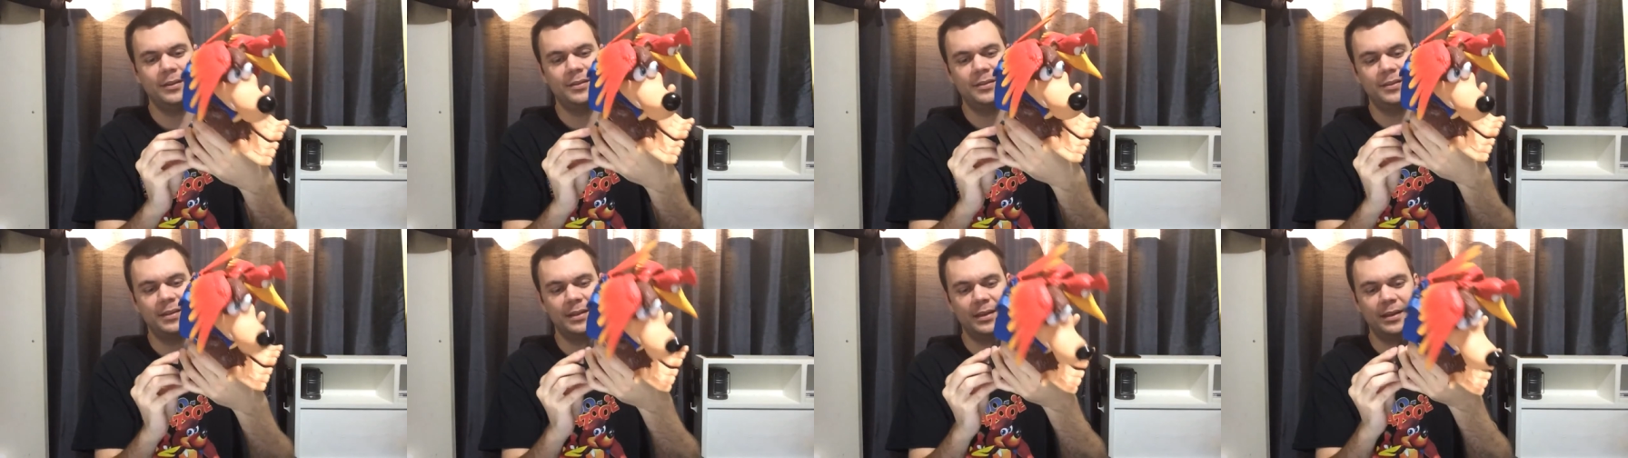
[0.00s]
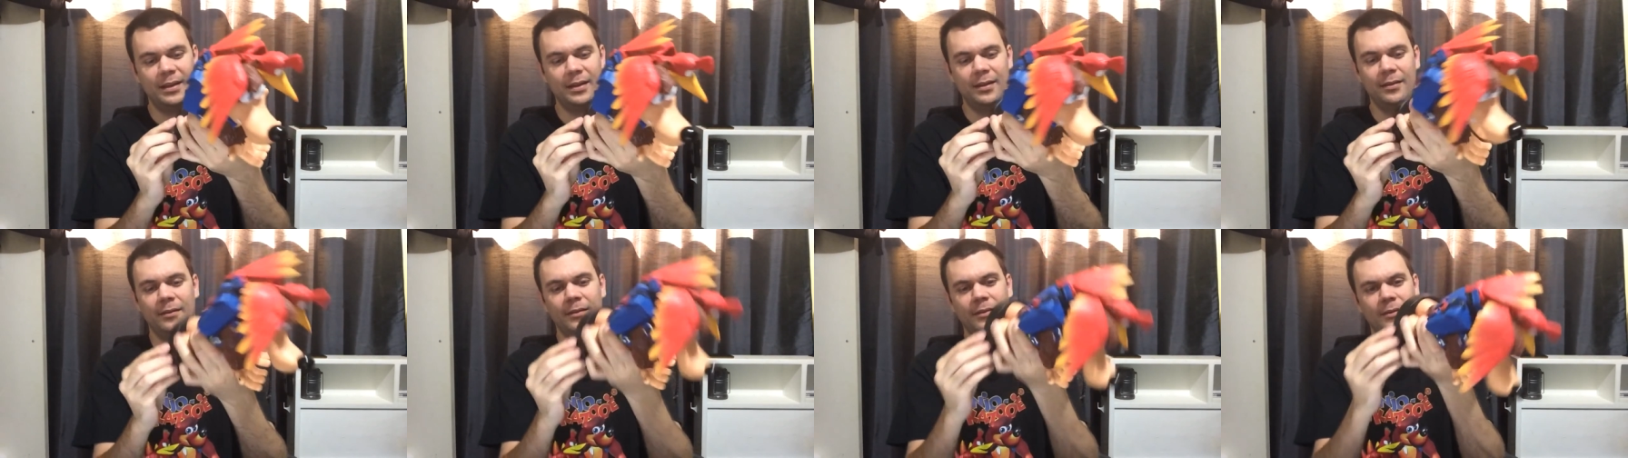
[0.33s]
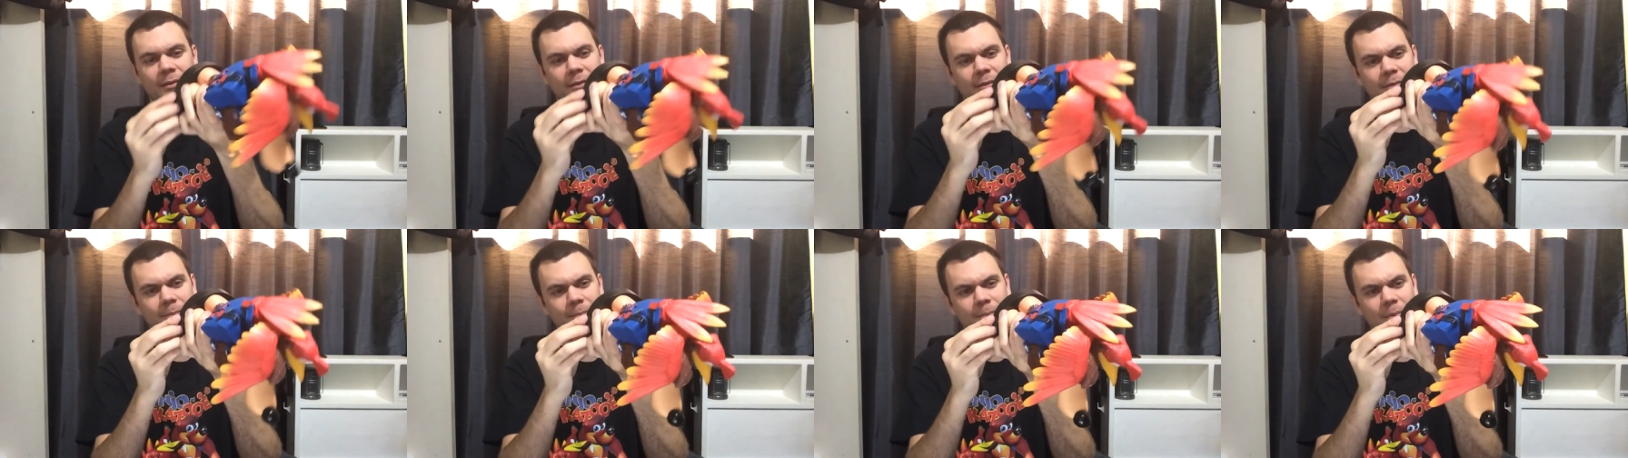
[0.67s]
let's see
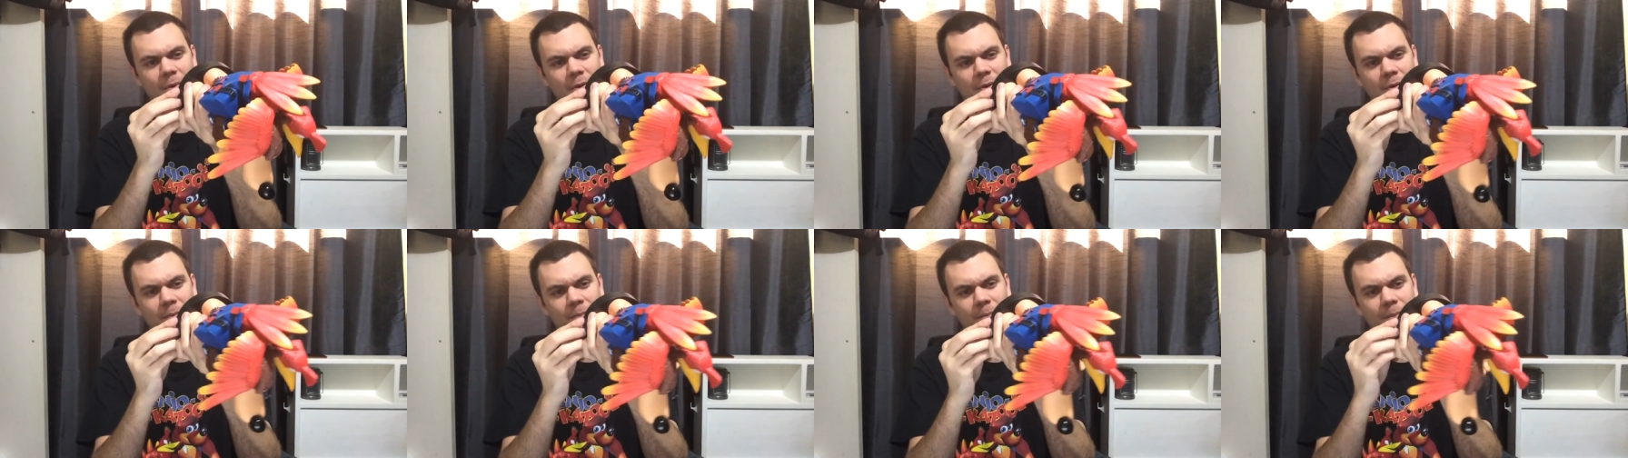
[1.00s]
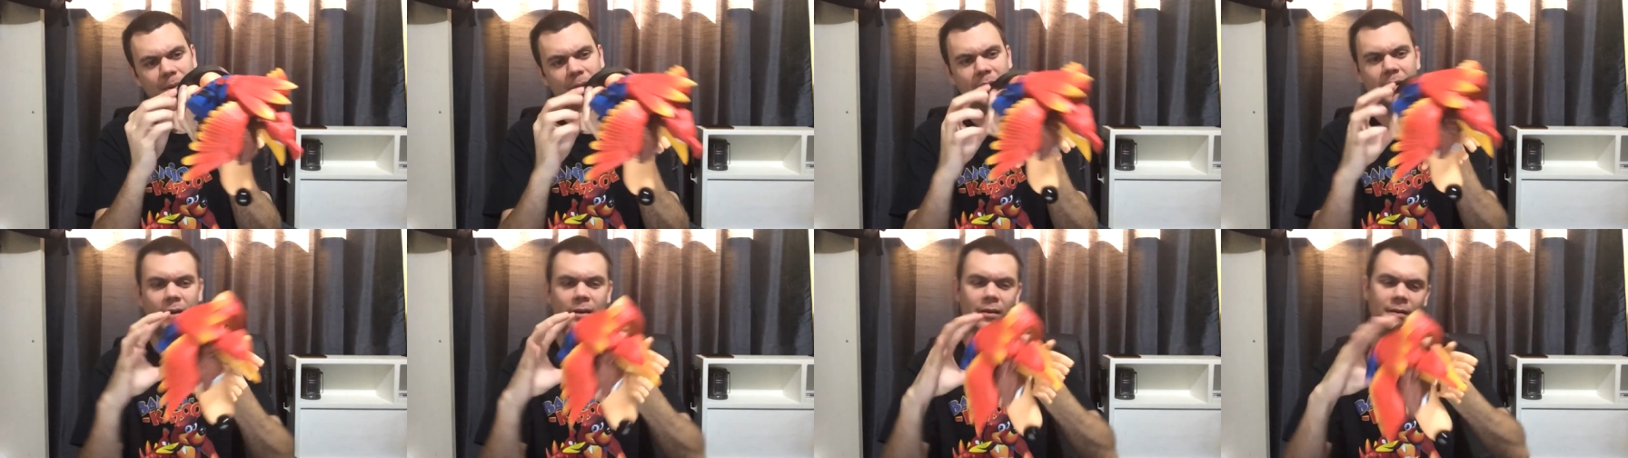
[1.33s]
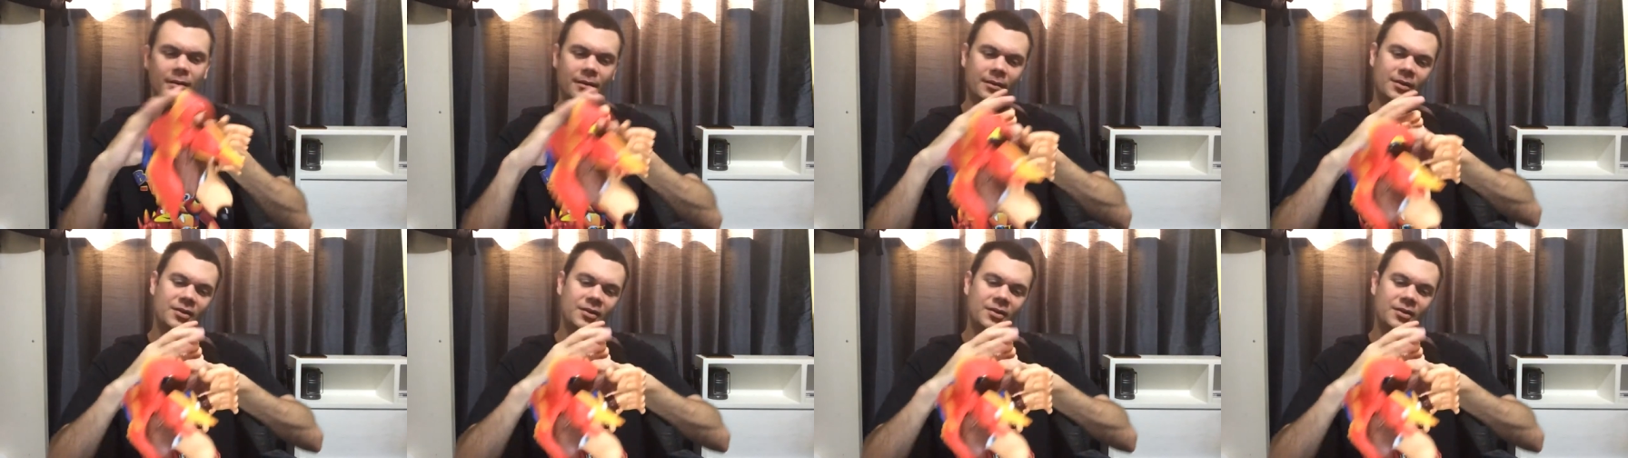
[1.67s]
bottom part.